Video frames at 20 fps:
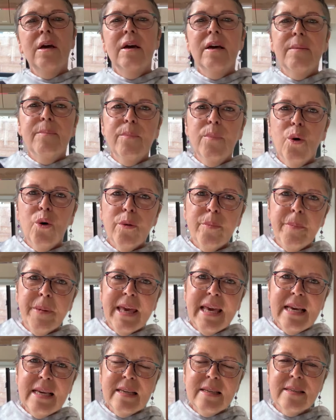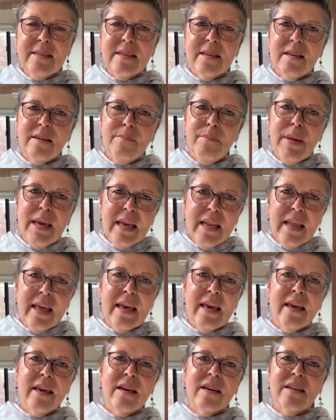more peace and
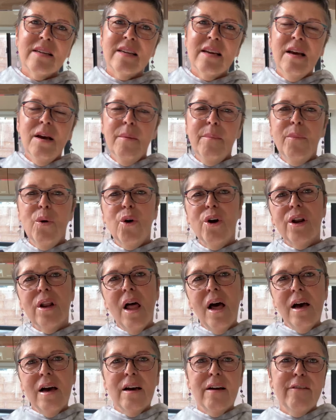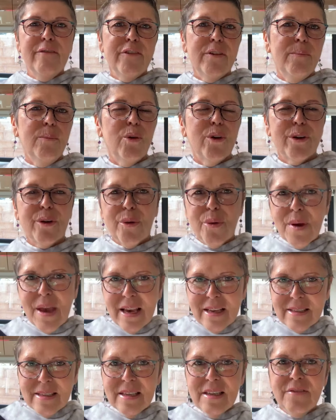meaning and more love and more
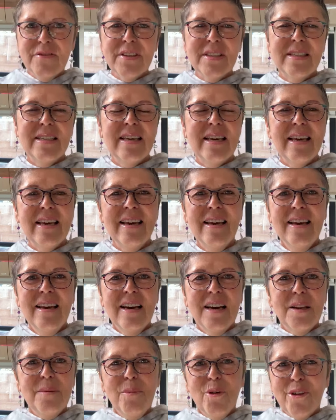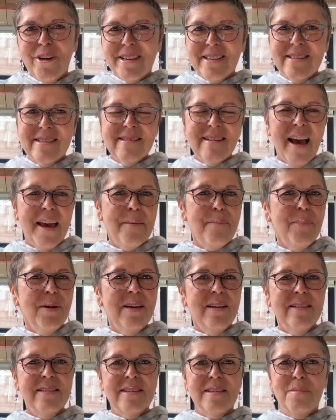creativity and more
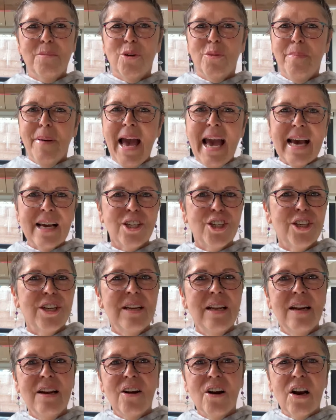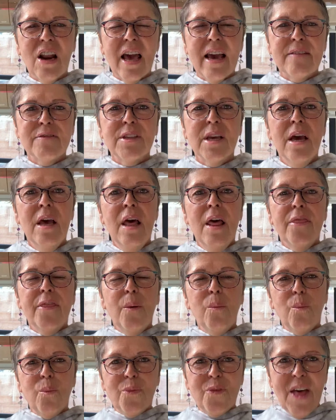excitement and more passion in our lives,
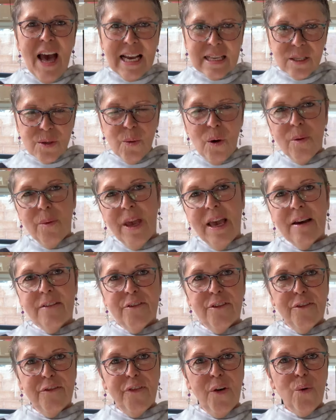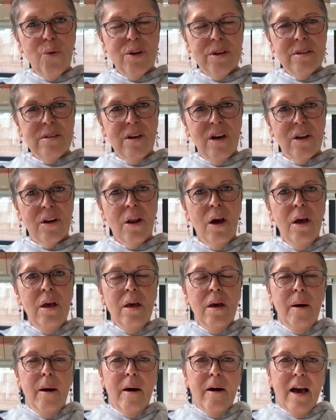then that's what we have to focus on.
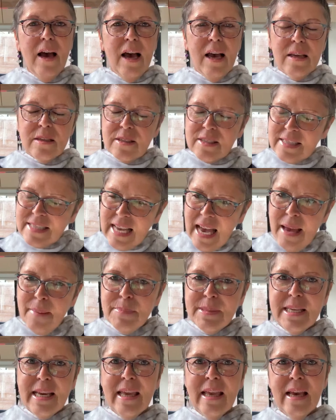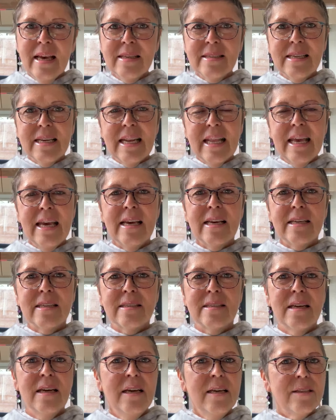As tempting as it
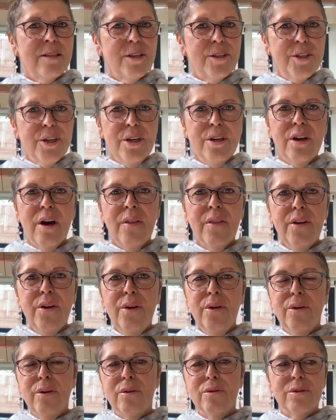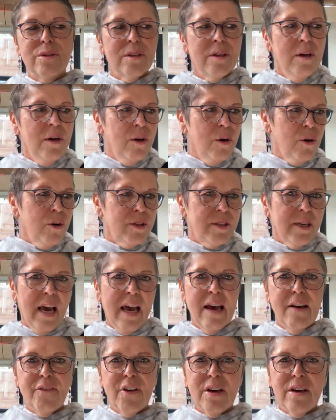is to turn on the news or to
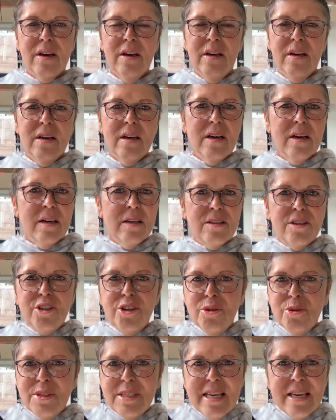have a, a juicy,